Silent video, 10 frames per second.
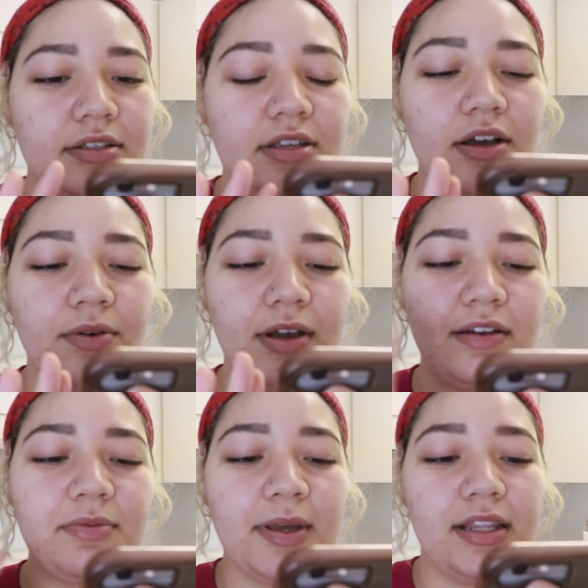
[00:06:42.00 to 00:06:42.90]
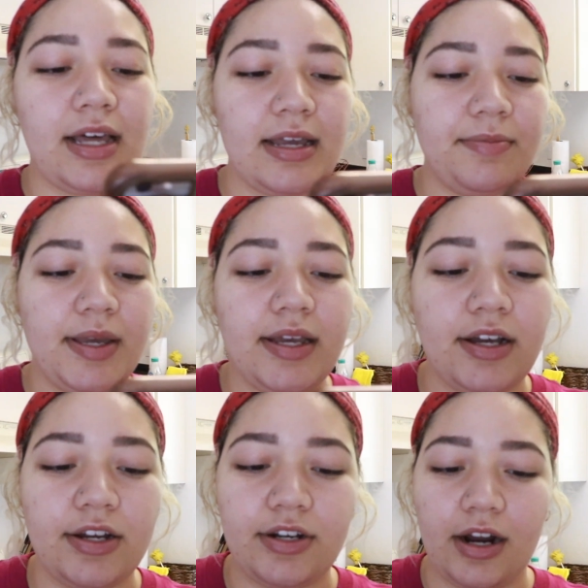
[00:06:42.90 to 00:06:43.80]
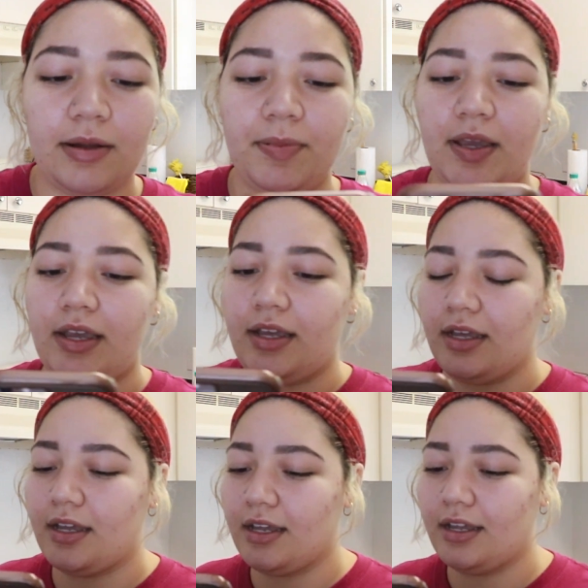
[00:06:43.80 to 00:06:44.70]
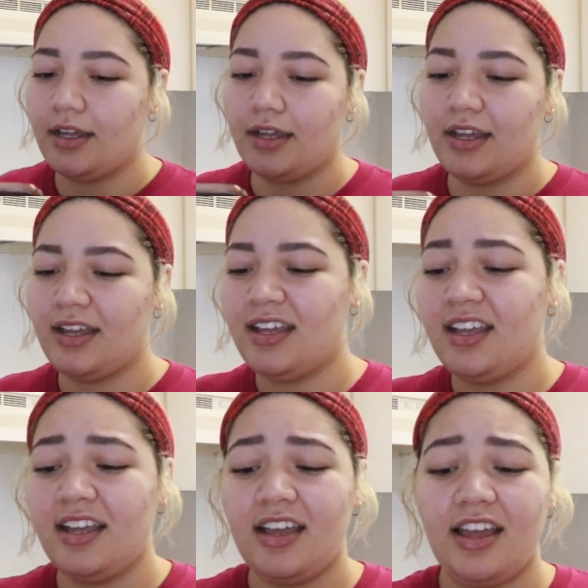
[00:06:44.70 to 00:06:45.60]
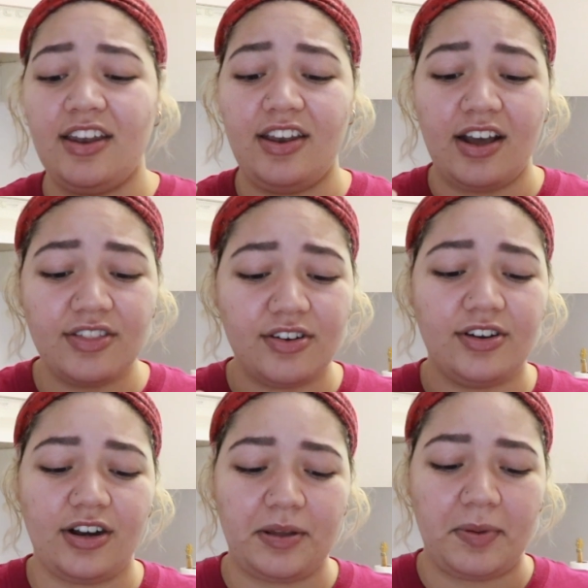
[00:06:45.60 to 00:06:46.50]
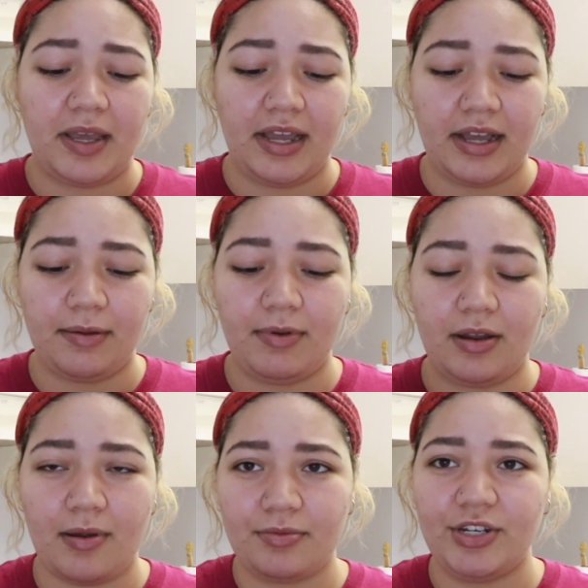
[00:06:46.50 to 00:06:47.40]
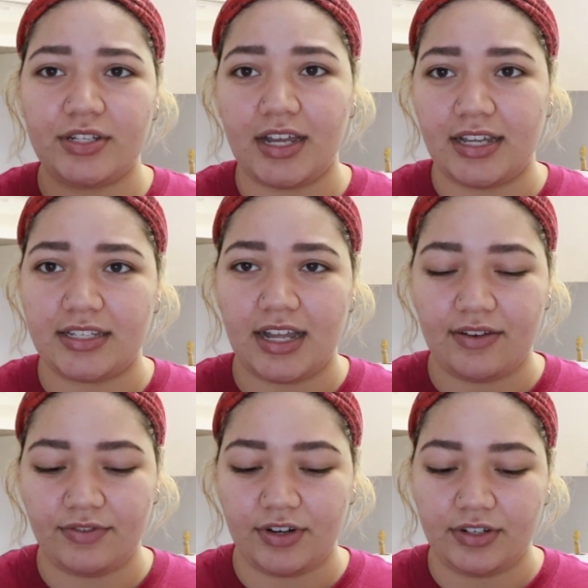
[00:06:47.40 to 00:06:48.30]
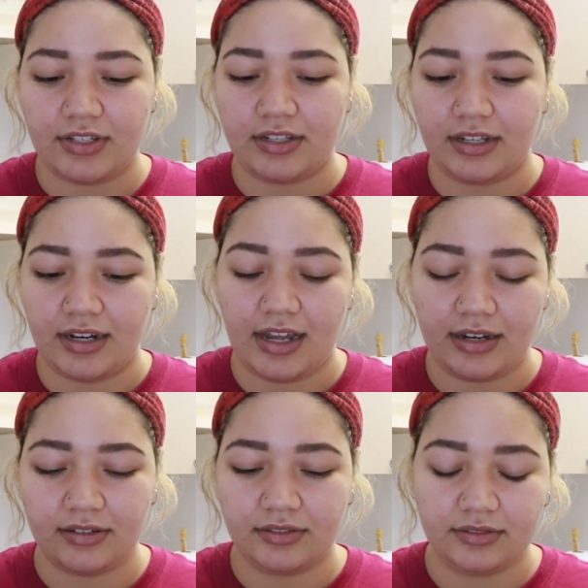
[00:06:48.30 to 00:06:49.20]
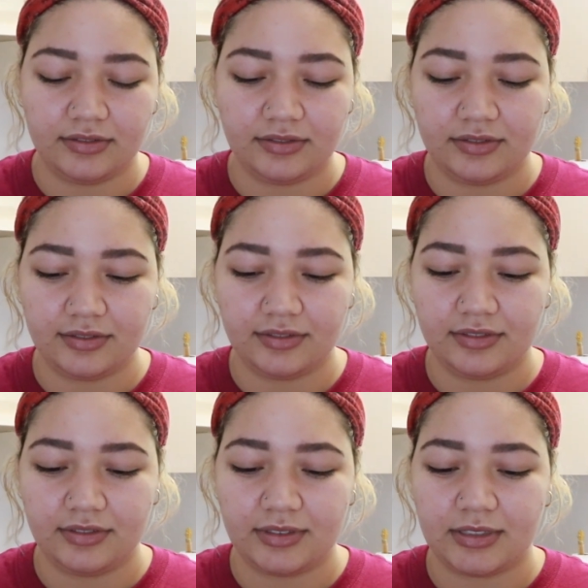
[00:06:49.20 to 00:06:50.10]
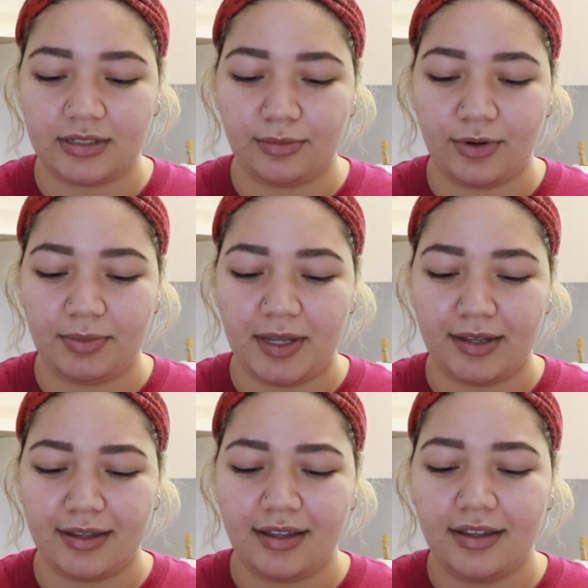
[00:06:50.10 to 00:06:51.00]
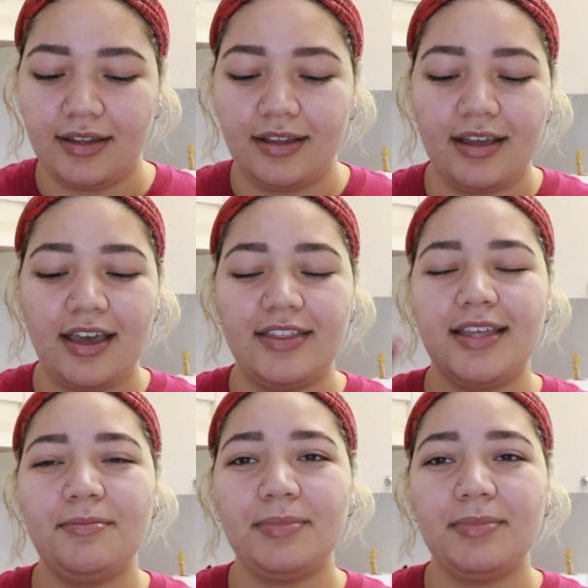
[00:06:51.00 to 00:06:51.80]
So we're gonna have to make a light pink, a dark pink, another dark pink, but I'll probably just ice that first and then add some more pink, and then